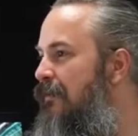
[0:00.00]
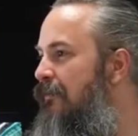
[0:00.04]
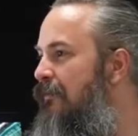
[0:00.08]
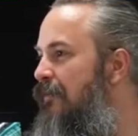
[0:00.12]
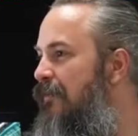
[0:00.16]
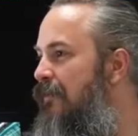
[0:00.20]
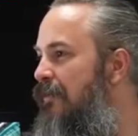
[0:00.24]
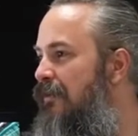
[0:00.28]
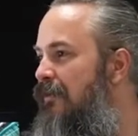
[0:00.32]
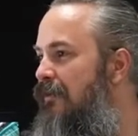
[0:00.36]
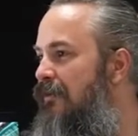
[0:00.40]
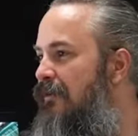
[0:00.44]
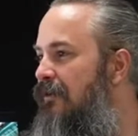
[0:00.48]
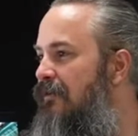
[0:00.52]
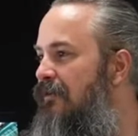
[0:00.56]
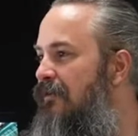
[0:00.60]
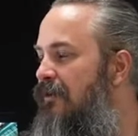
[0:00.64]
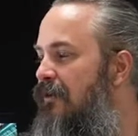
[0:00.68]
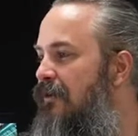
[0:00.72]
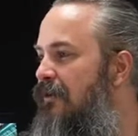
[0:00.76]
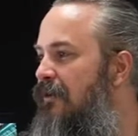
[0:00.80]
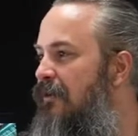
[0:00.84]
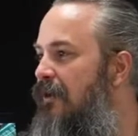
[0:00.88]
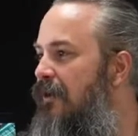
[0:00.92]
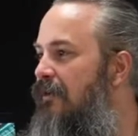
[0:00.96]
theories that
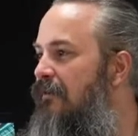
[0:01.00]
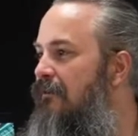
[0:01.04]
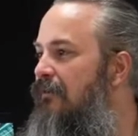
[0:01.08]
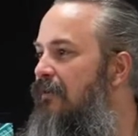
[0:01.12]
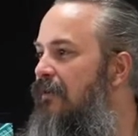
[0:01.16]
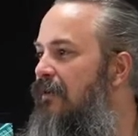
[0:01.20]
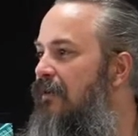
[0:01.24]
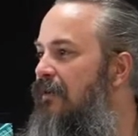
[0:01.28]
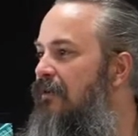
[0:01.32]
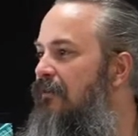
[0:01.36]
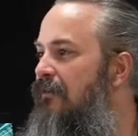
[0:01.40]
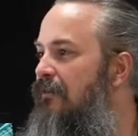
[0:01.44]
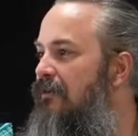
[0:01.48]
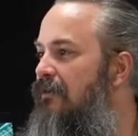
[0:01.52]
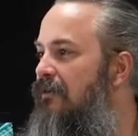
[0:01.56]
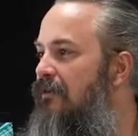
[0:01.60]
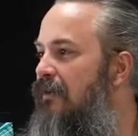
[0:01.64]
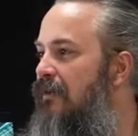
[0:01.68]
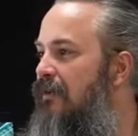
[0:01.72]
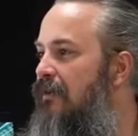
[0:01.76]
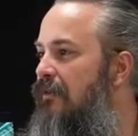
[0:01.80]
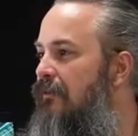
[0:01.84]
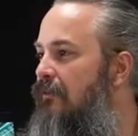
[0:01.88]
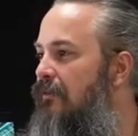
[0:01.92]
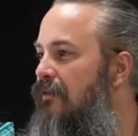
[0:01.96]
you have there, which
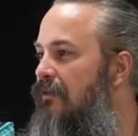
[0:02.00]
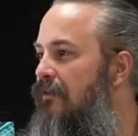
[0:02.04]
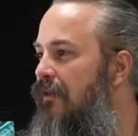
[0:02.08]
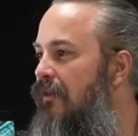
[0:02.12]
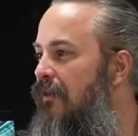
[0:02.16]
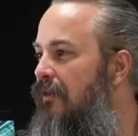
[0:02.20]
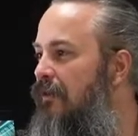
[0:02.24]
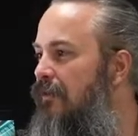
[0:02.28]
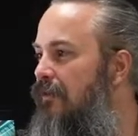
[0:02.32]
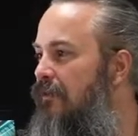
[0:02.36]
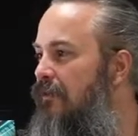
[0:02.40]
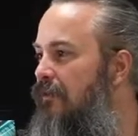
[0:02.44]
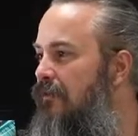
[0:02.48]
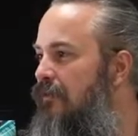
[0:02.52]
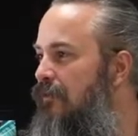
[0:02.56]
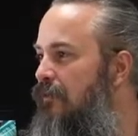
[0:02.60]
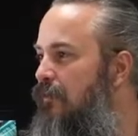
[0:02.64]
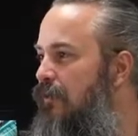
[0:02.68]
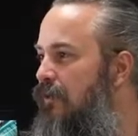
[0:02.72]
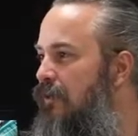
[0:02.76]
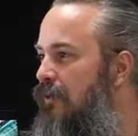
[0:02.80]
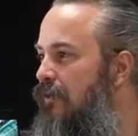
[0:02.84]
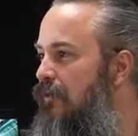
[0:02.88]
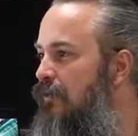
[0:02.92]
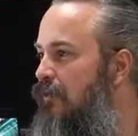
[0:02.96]
I thought was
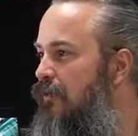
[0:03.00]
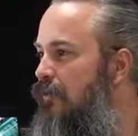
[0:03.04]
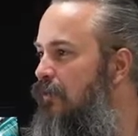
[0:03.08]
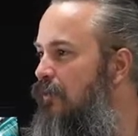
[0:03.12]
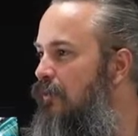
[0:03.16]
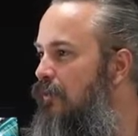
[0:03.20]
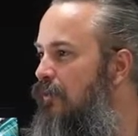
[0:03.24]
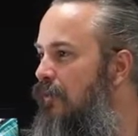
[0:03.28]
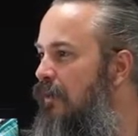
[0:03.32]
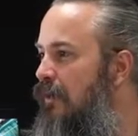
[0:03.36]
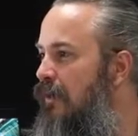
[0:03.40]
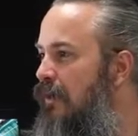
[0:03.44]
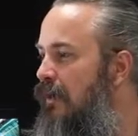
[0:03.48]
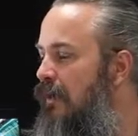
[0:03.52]
pretty cool.